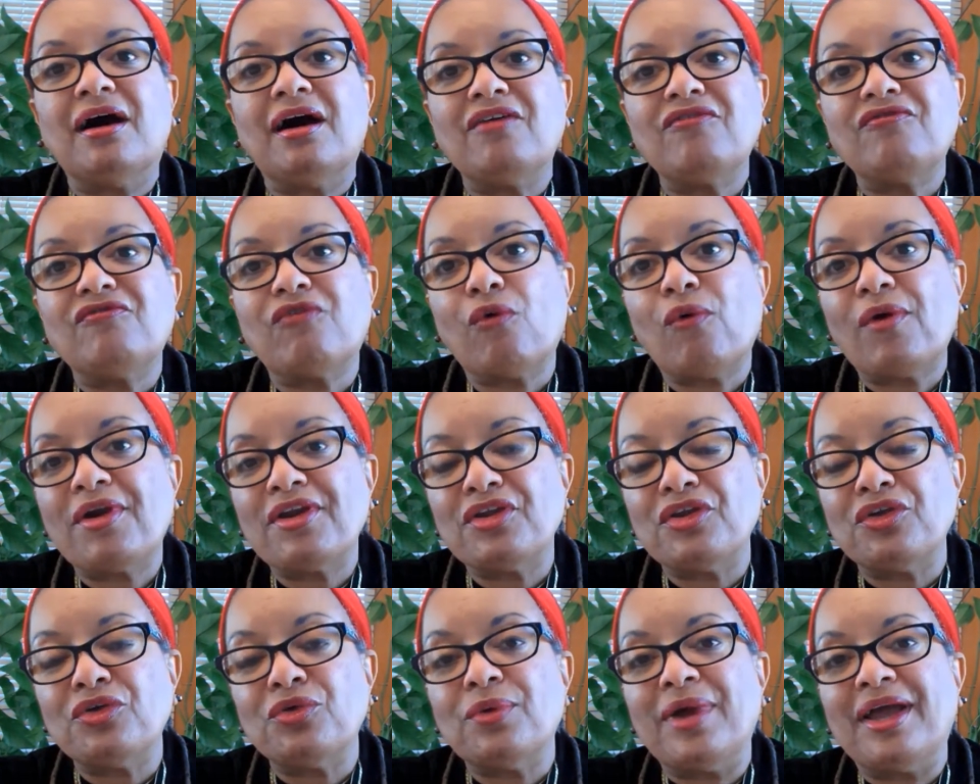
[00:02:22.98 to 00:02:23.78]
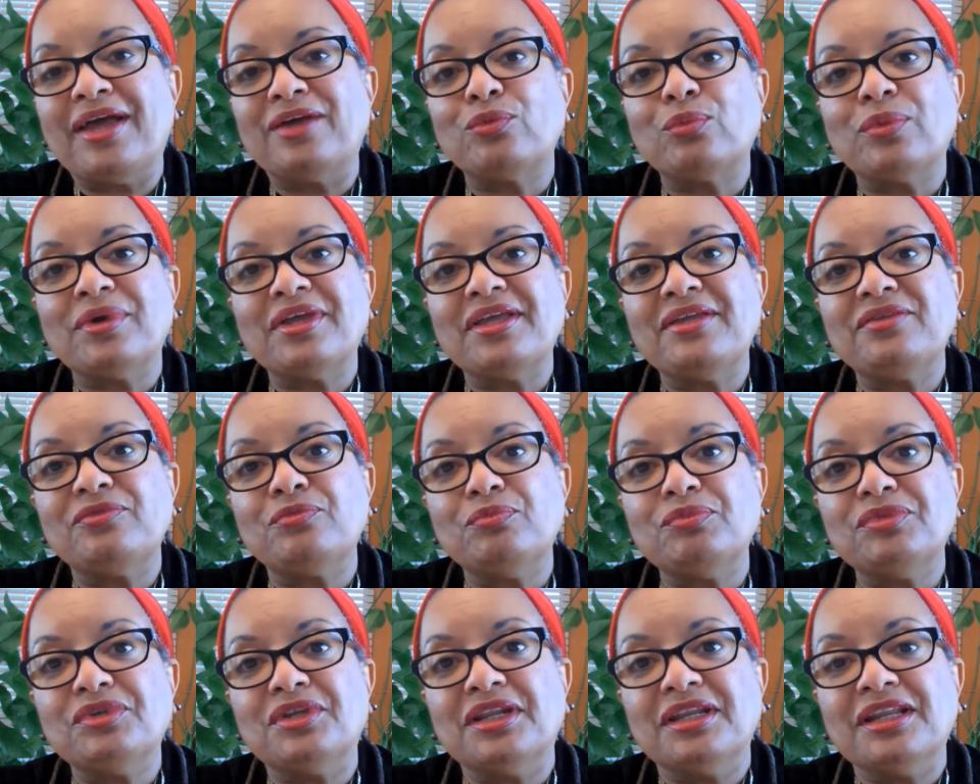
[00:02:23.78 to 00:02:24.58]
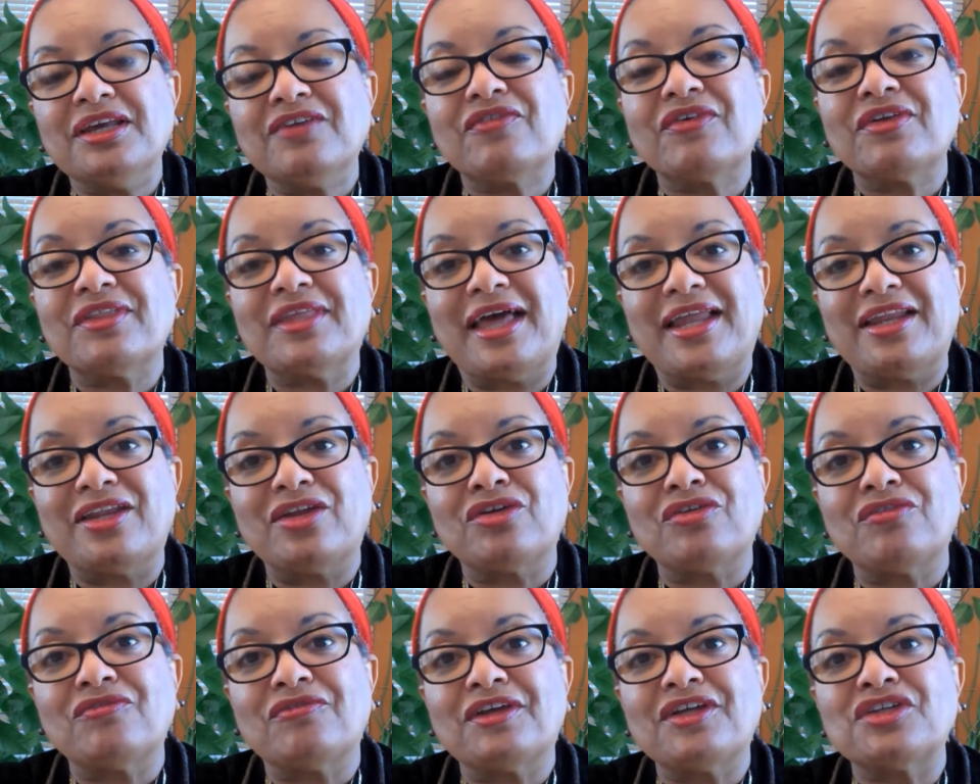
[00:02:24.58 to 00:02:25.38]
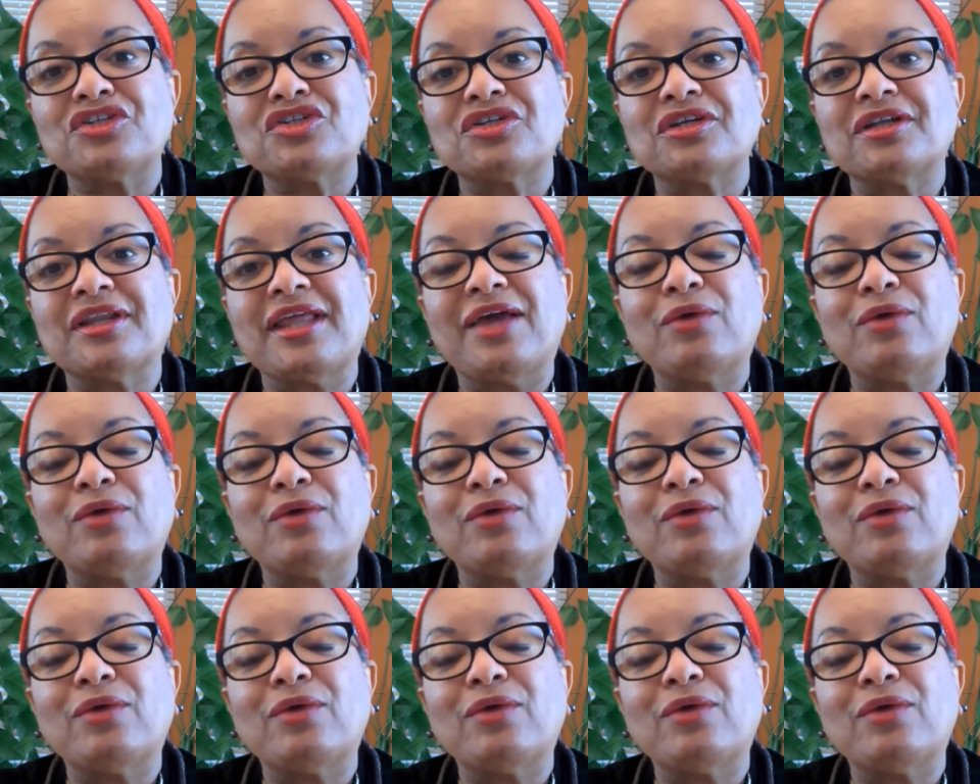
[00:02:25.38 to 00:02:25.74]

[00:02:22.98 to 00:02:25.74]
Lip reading: for you, and we deliver that intervention,